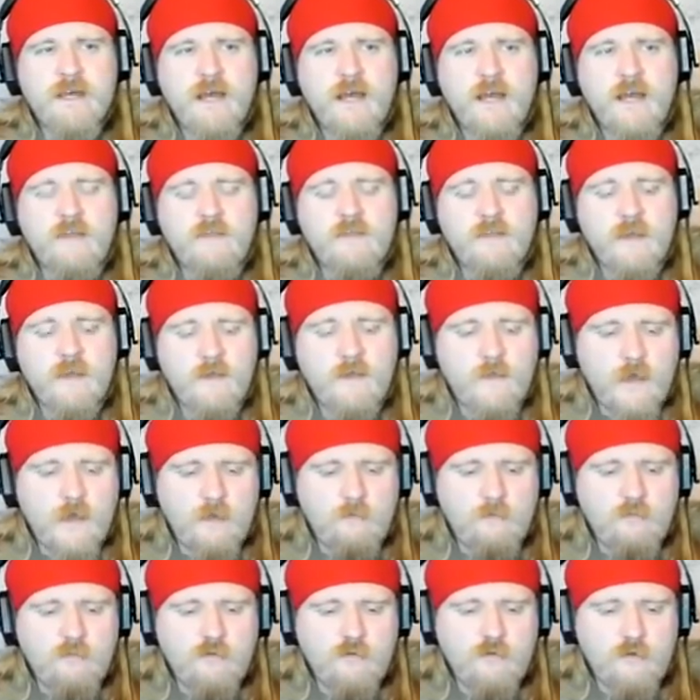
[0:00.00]
I think
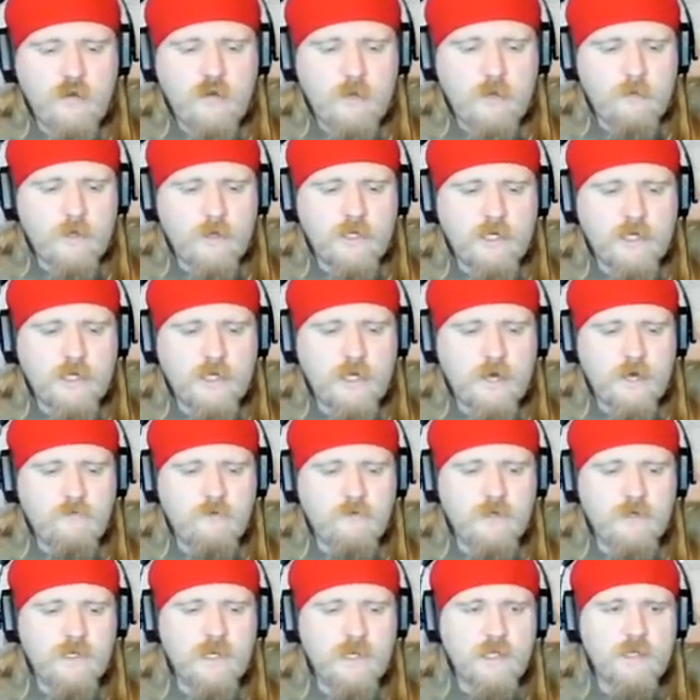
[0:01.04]
that pretty much
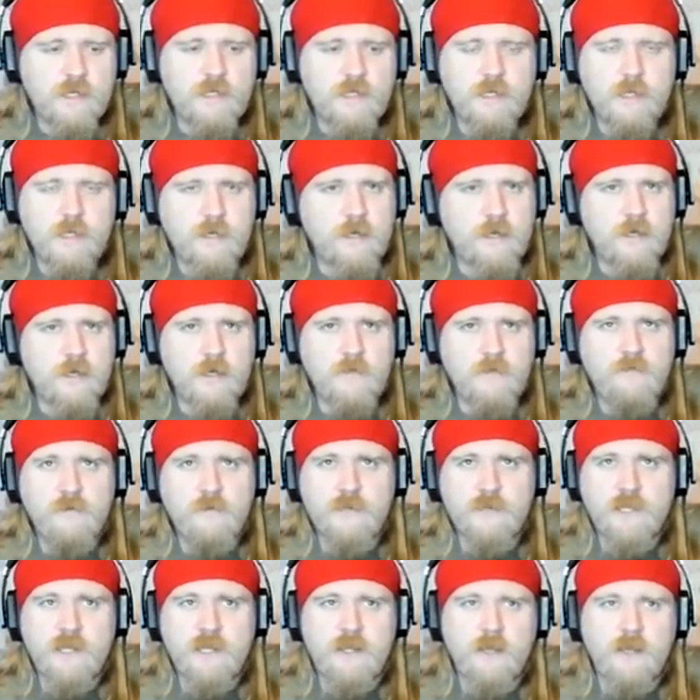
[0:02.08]
covers it. If
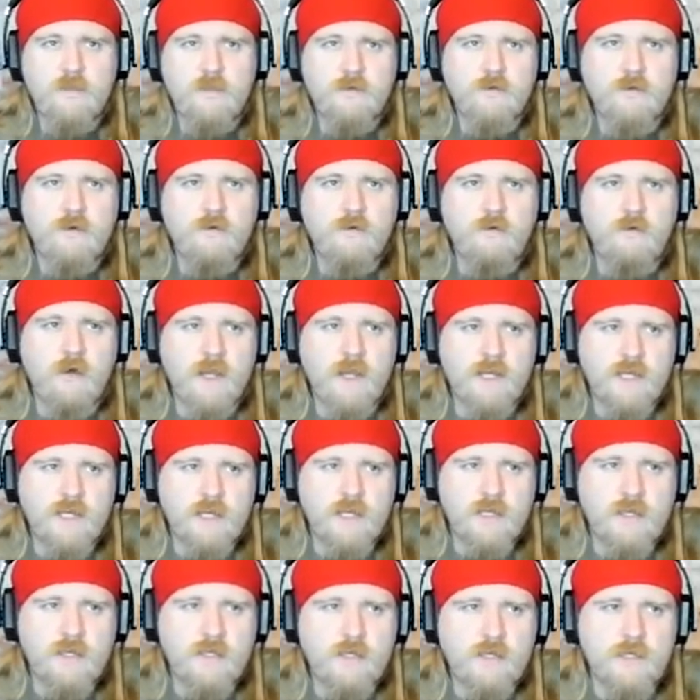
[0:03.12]
there's any other
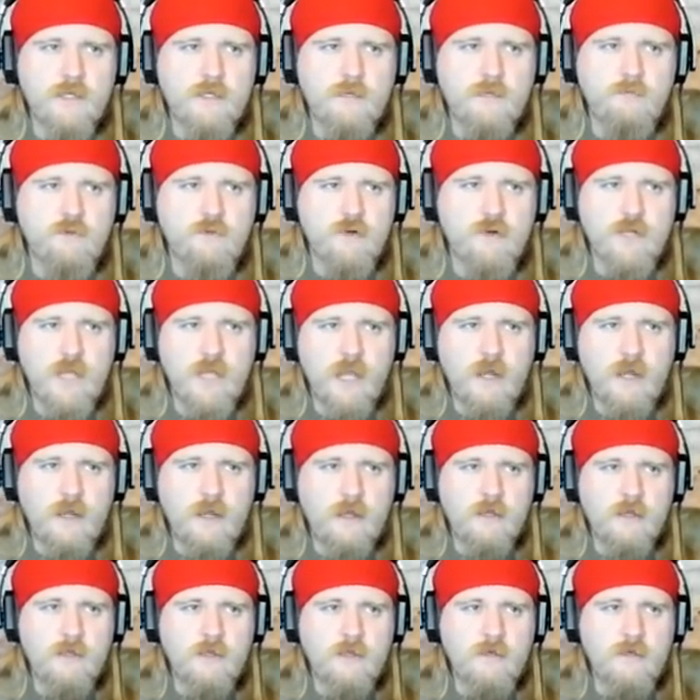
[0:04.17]
questions
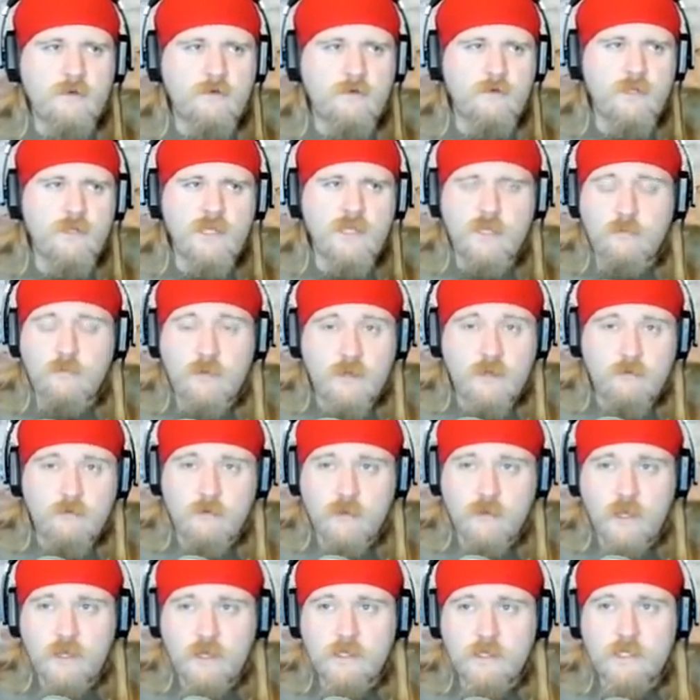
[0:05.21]
pertaining to DP
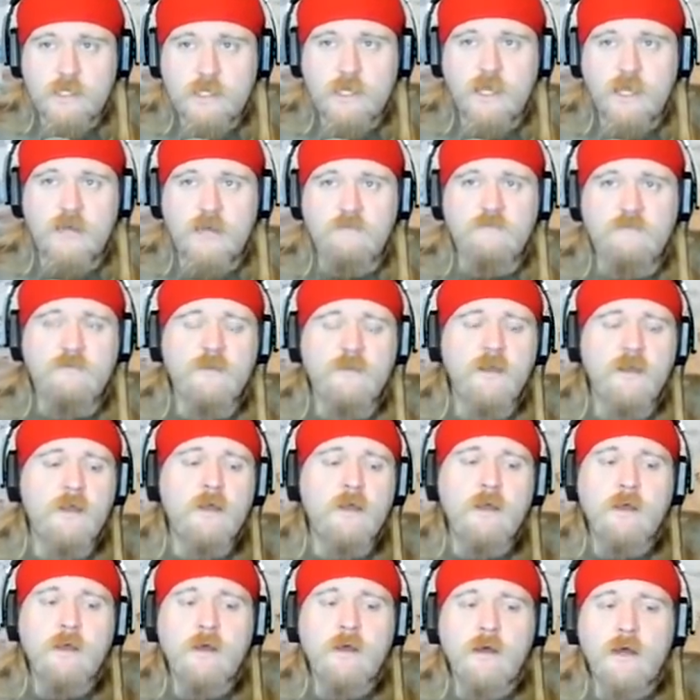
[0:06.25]
related stuff,
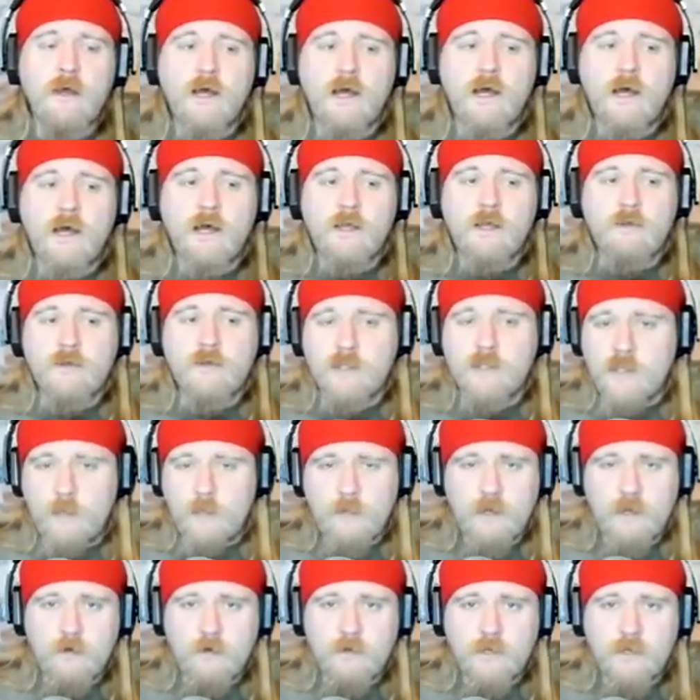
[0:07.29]
you can let
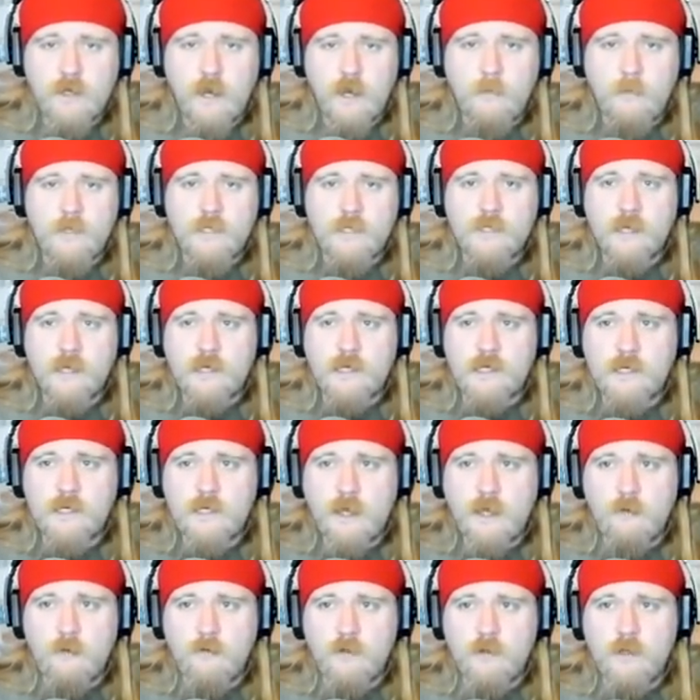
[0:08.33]
me know in the comments section
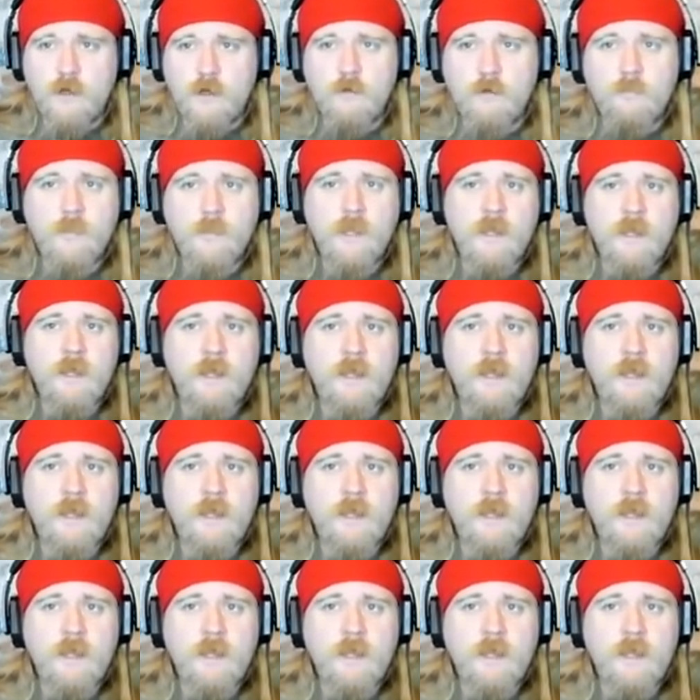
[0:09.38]
down below.